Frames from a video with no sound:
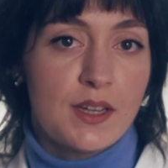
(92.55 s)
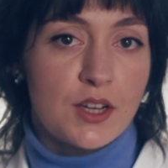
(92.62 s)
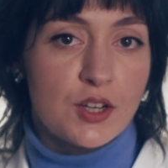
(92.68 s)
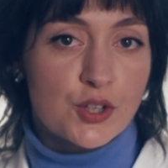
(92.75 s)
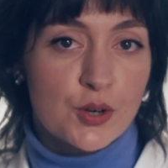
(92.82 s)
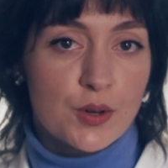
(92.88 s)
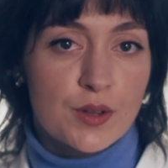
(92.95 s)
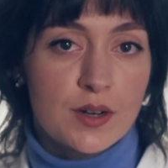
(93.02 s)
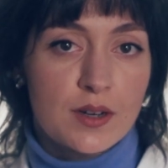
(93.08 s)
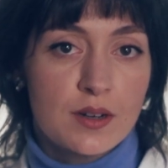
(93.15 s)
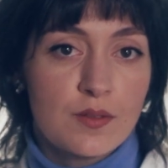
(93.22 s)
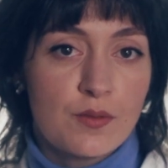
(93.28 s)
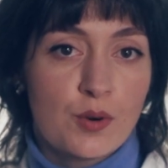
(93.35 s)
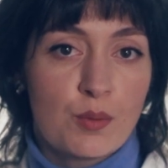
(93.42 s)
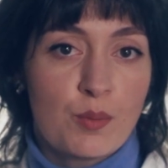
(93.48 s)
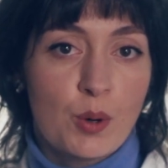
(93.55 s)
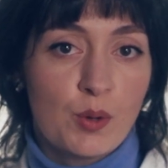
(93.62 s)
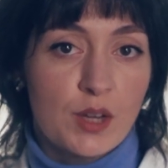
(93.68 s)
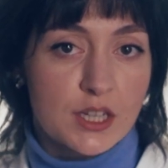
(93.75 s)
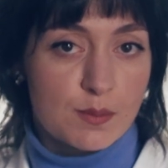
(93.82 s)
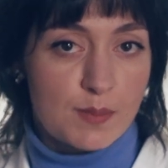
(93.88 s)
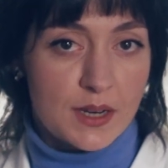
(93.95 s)
each other for
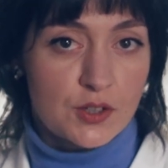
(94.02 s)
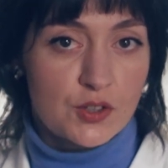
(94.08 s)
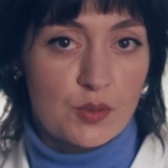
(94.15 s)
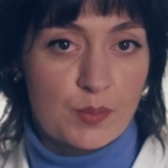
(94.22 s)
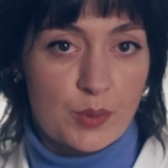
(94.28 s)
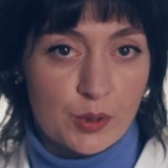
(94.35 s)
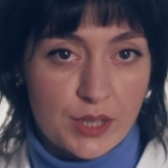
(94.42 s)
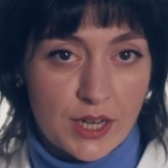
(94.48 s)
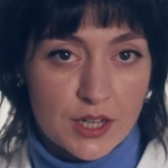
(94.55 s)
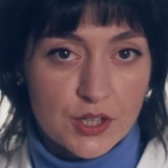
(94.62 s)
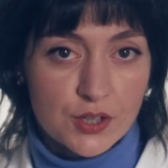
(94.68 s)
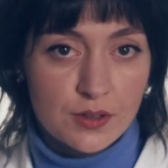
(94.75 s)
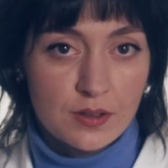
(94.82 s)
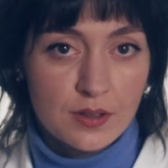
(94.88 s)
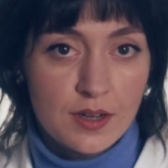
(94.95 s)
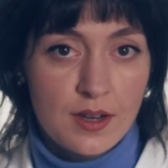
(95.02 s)
broad-spectrum protection,